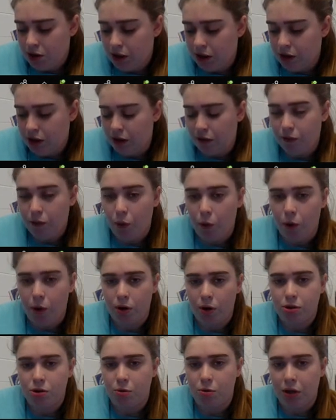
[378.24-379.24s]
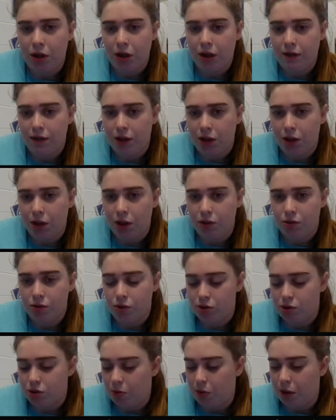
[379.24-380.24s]
64, so we're even
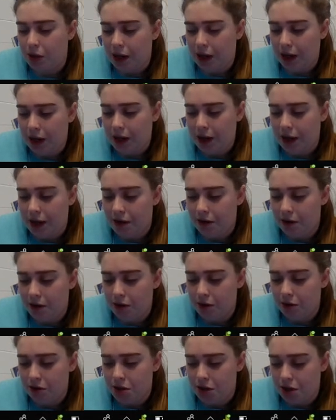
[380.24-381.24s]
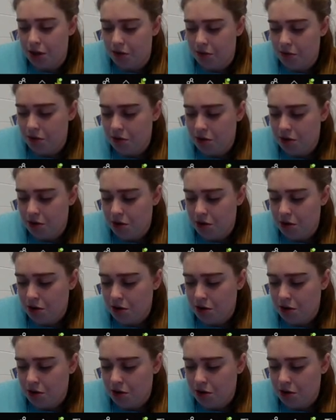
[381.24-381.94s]
closer, so we can't add another 2.